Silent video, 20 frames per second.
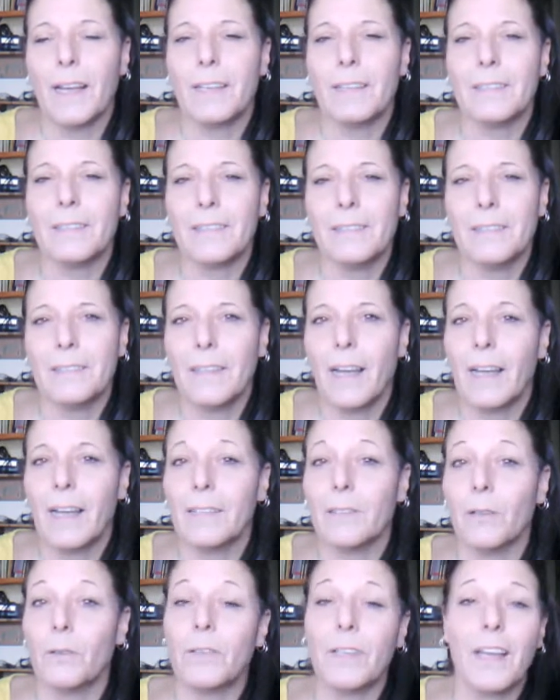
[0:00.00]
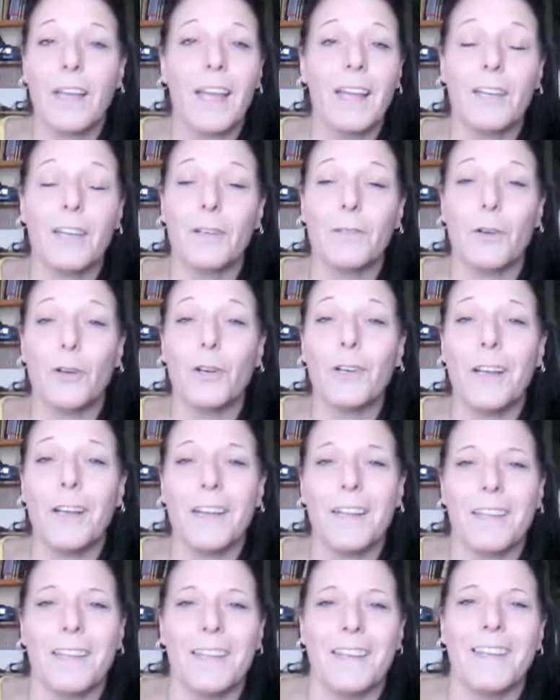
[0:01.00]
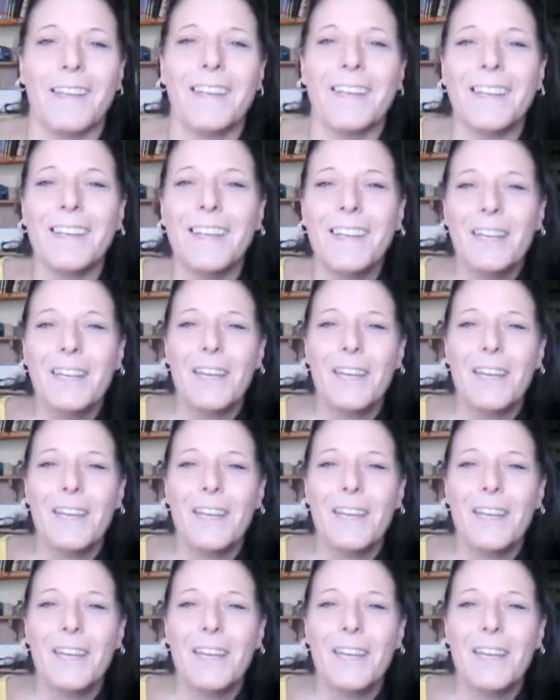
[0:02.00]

I I don't think I could have heard anything.